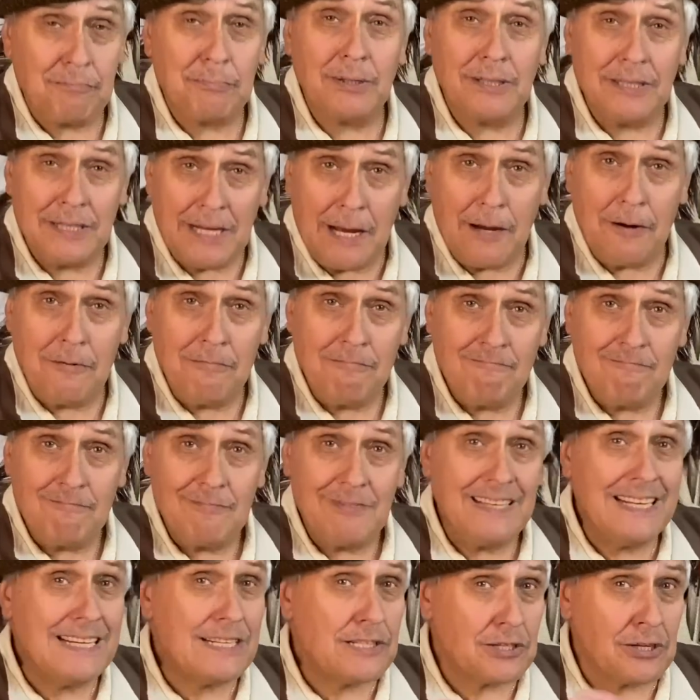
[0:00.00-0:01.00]
But now
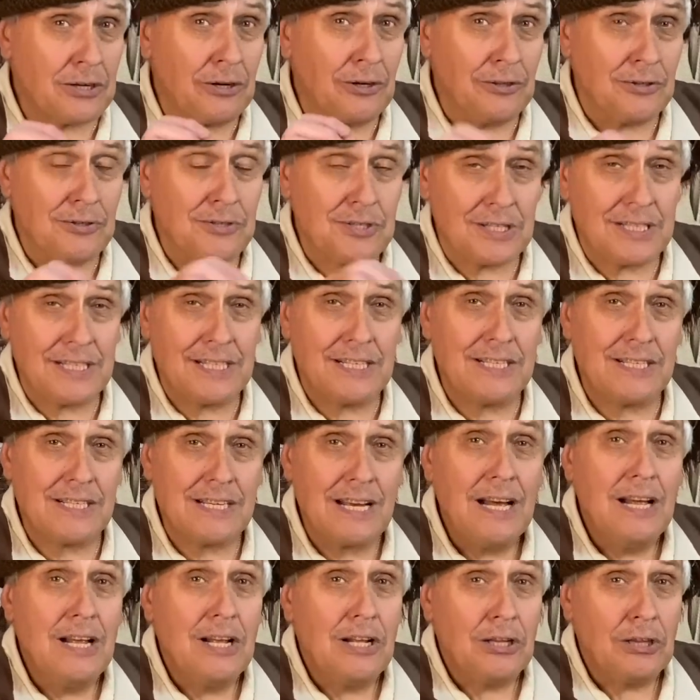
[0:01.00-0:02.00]
let's get on to these
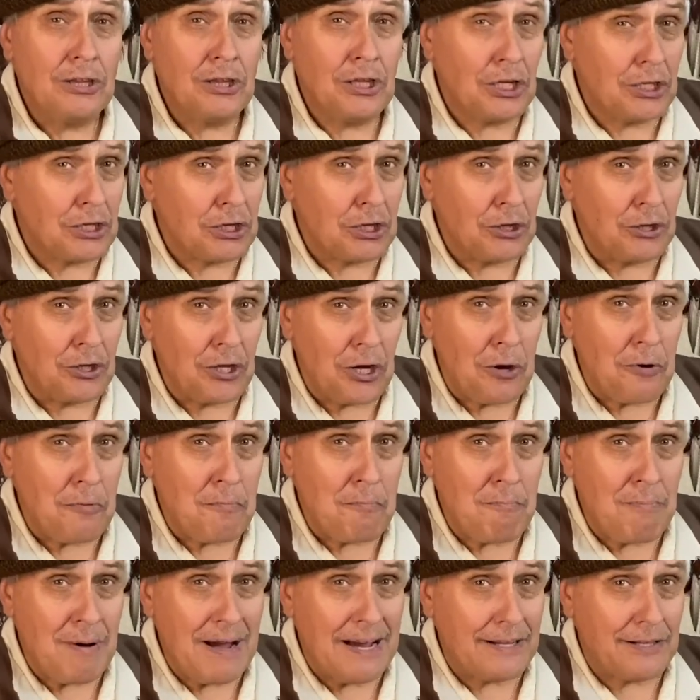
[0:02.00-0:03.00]
little
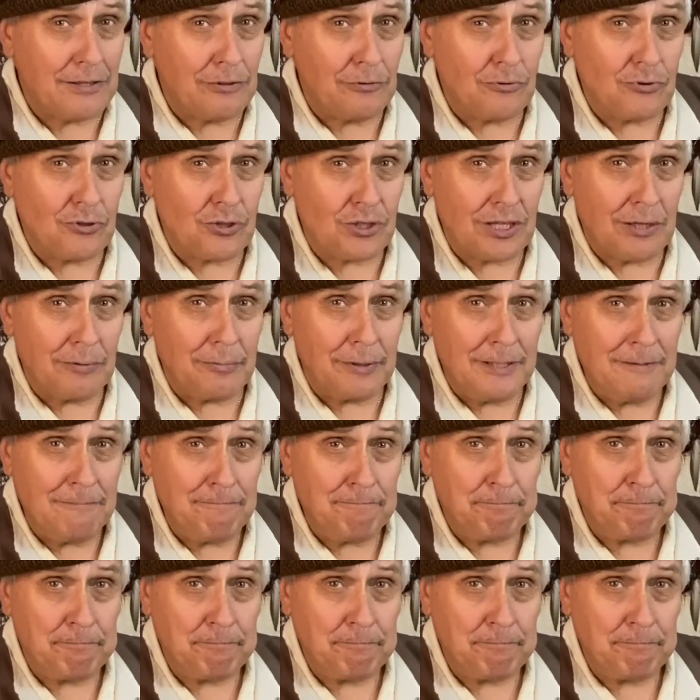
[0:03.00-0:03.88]
known battles, shall we?